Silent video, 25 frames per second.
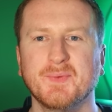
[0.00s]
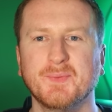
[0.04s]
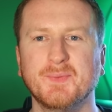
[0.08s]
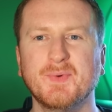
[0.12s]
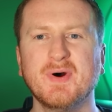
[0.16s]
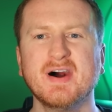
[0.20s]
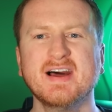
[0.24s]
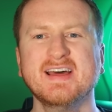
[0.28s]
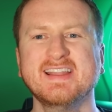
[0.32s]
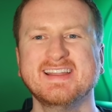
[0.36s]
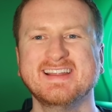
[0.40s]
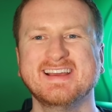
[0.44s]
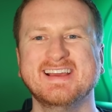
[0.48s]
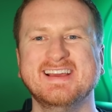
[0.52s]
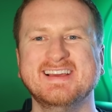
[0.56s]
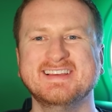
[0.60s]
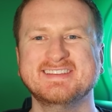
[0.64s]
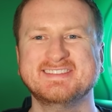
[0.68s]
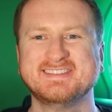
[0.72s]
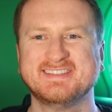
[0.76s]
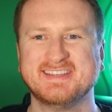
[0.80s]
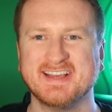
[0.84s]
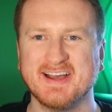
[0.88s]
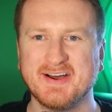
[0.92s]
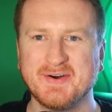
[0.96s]
What
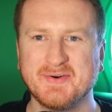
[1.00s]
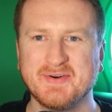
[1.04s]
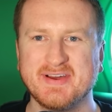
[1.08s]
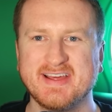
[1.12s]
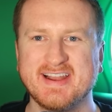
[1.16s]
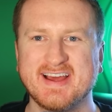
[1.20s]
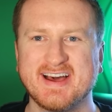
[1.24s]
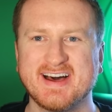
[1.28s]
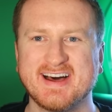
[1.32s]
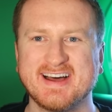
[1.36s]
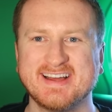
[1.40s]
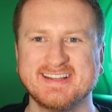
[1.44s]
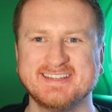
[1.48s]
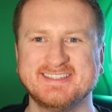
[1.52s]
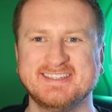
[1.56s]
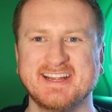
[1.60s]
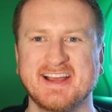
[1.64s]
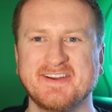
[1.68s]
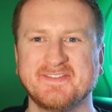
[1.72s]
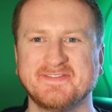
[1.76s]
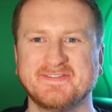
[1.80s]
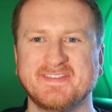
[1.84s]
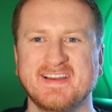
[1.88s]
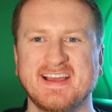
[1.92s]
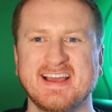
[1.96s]
is going on,
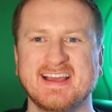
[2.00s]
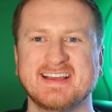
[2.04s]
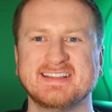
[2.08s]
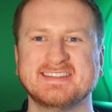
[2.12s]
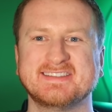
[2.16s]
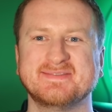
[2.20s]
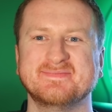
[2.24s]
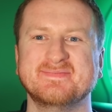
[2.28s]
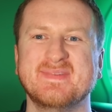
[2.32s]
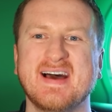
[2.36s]
Jet fans?